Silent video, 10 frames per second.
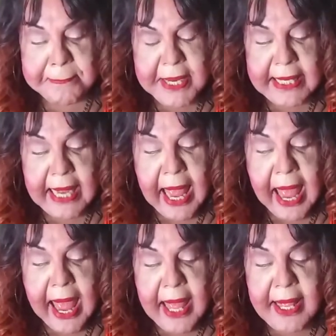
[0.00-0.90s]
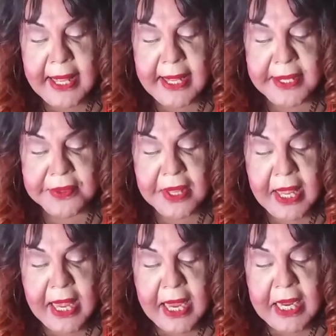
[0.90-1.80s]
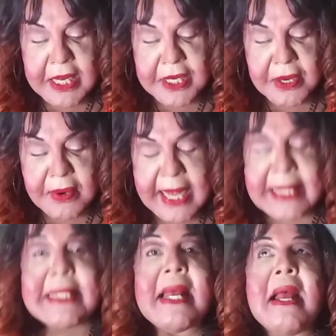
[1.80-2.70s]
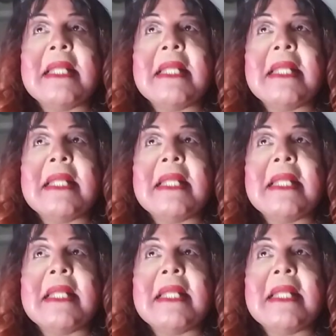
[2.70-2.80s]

But, you know, it's